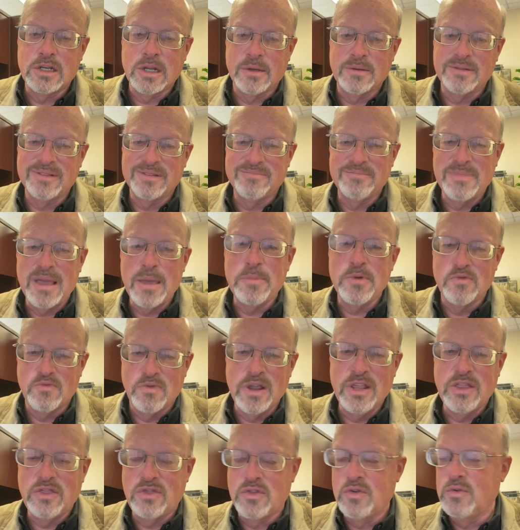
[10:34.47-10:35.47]
maybe
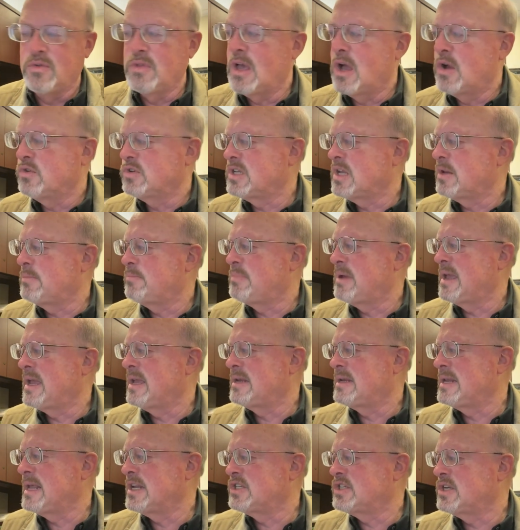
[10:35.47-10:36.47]
read through those and pay
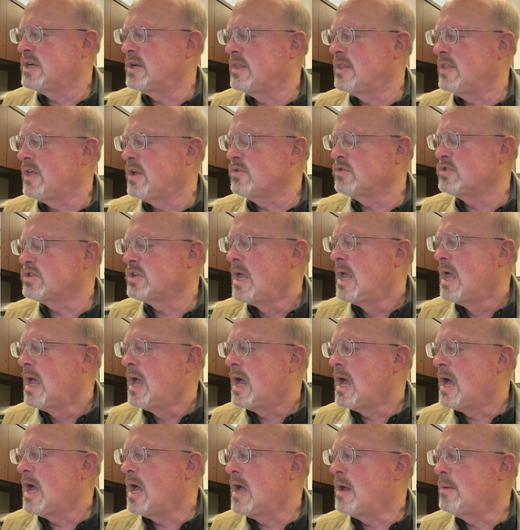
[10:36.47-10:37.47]
attention to those.
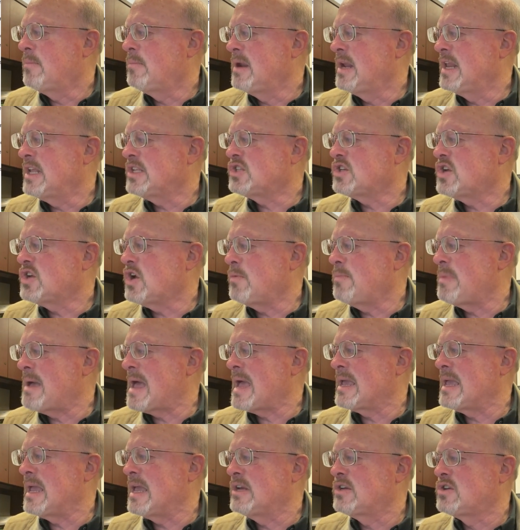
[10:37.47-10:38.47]
Let's go
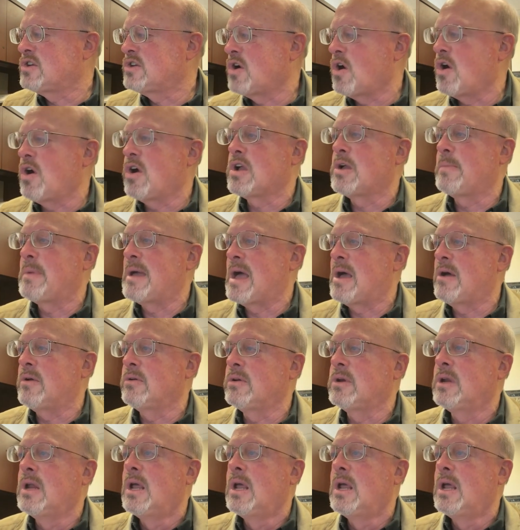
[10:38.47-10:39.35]
back and talk about